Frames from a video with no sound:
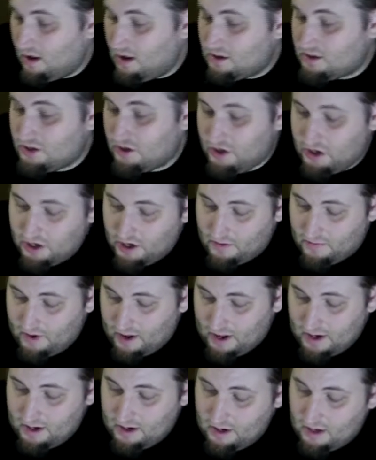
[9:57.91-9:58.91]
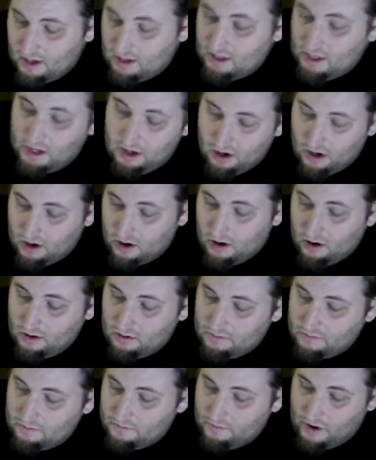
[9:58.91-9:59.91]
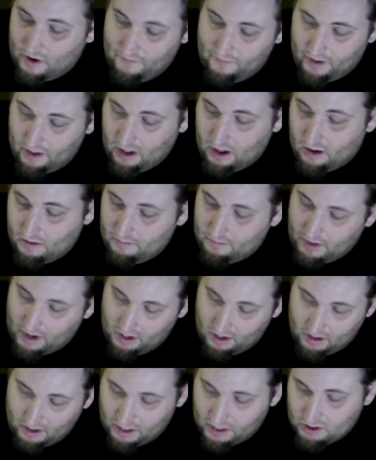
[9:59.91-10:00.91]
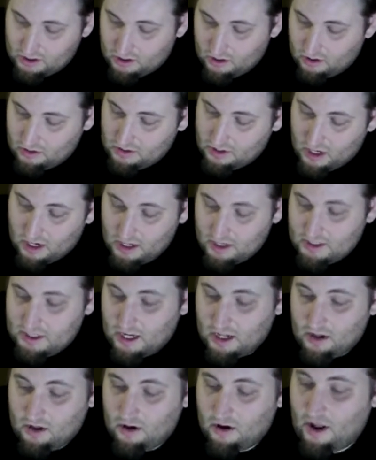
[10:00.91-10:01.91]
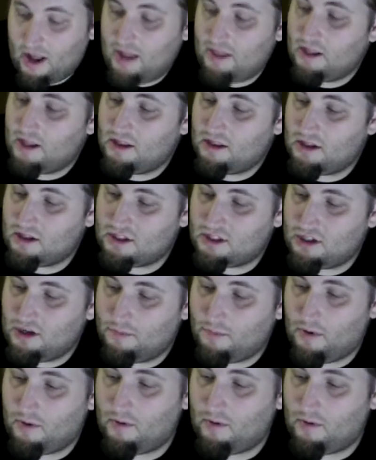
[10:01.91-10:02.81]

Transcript: So you could have gotten Leonardo, Raphael, Michelangelo, Donatello, and then the super